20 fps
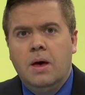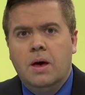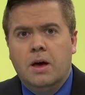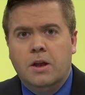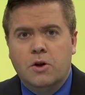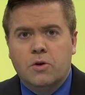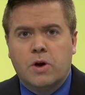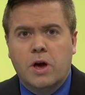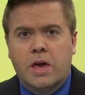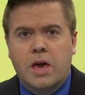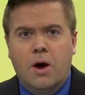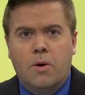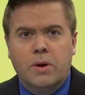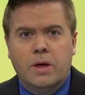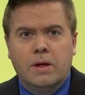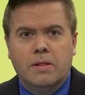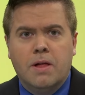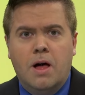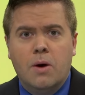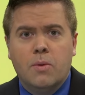Anoka County,
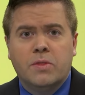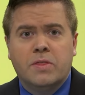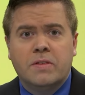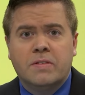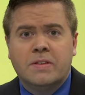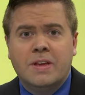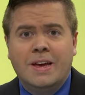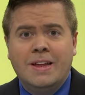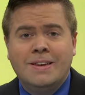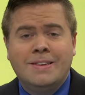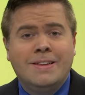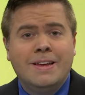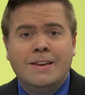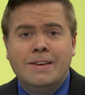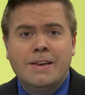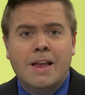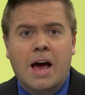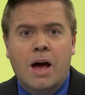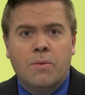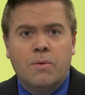along with the state, did
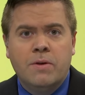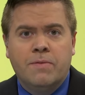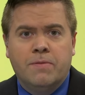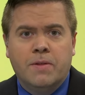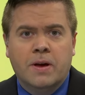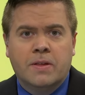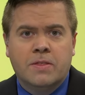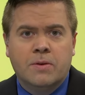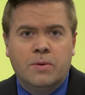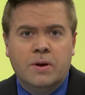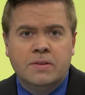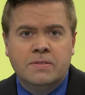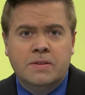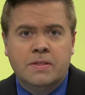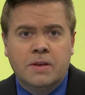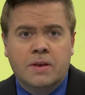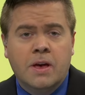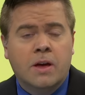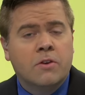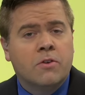not reflect the rest of
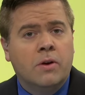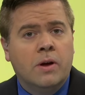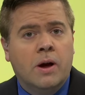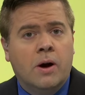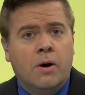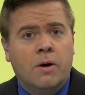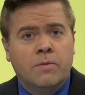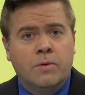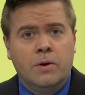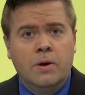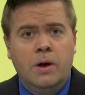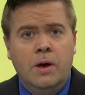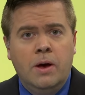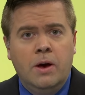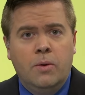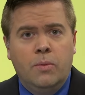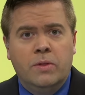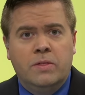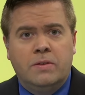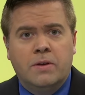the country, however,
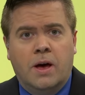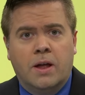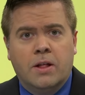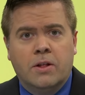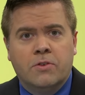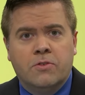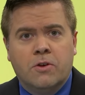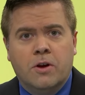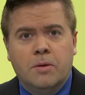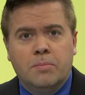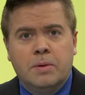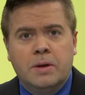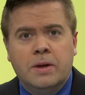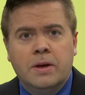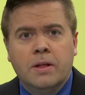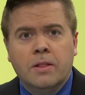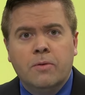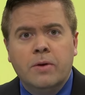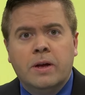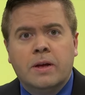with Donald Trump and
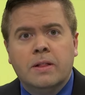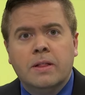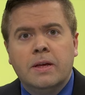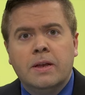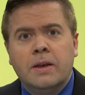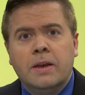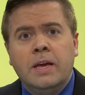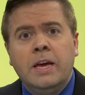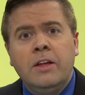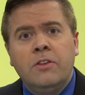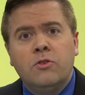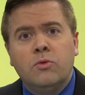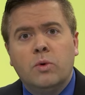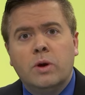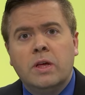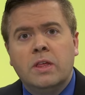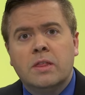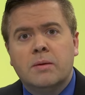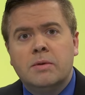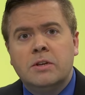Hillary Clinton each
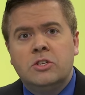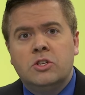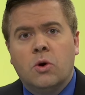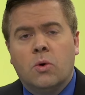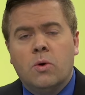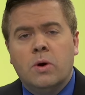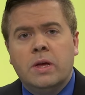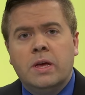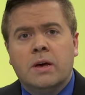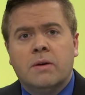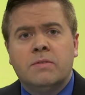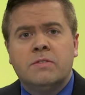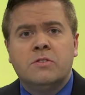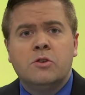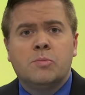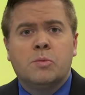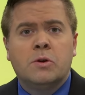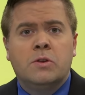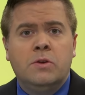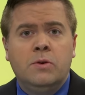winning the majority of
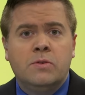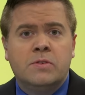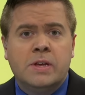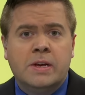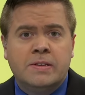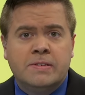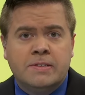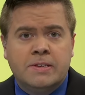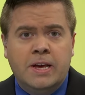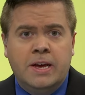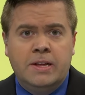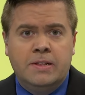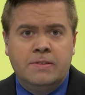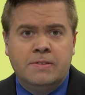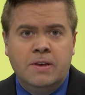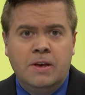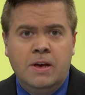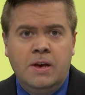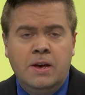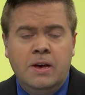Super Tuesday states.
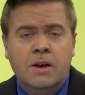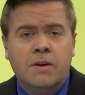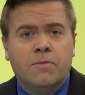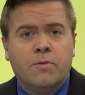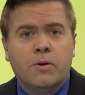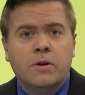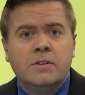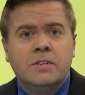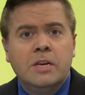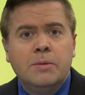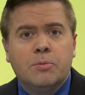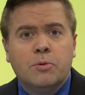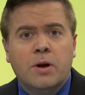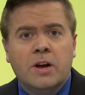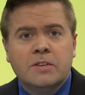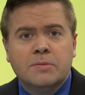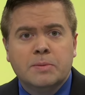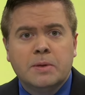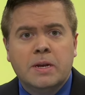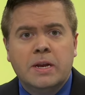For a deeper
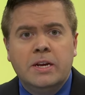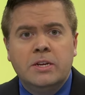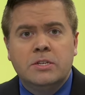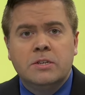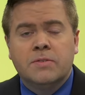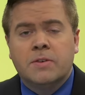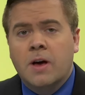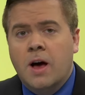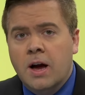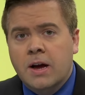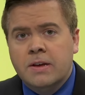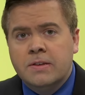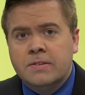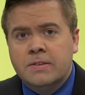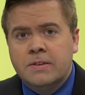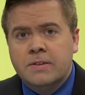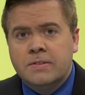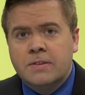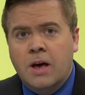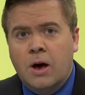explanation of
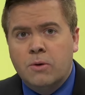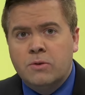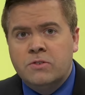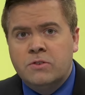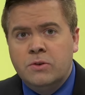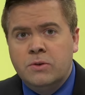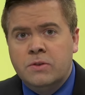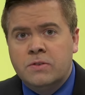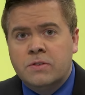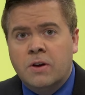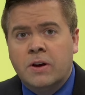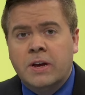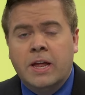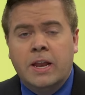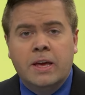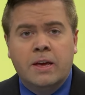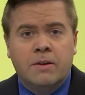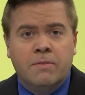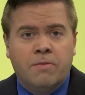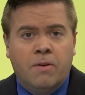caucuses, how students are
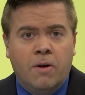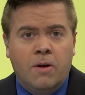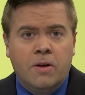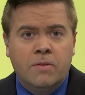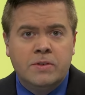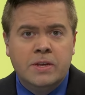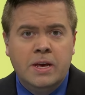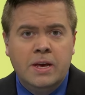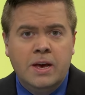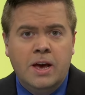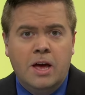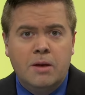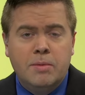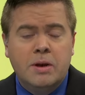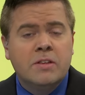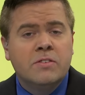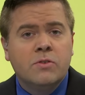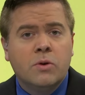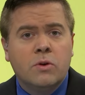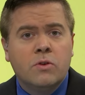getting involved, and
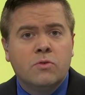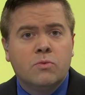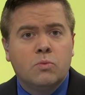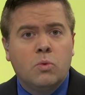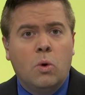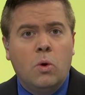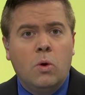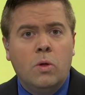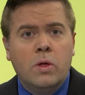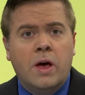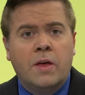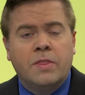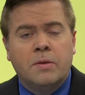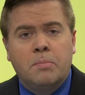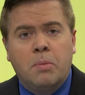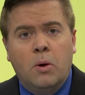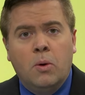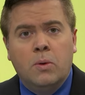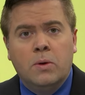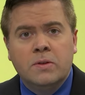Minnesota's role at the
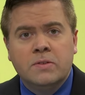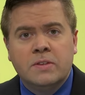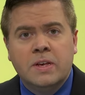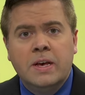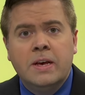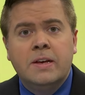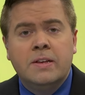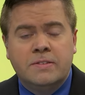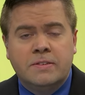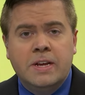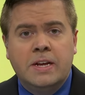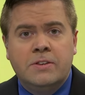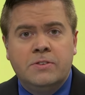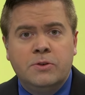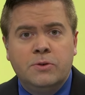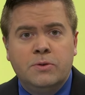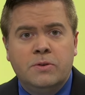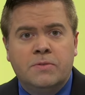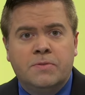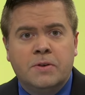polls, stay
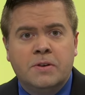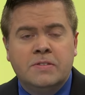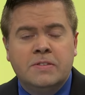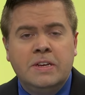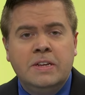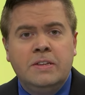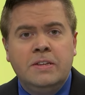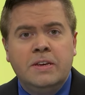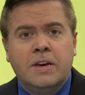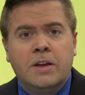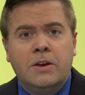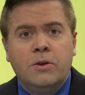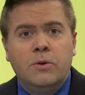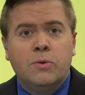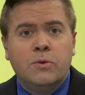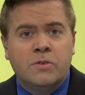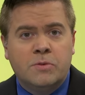tuned for CTN News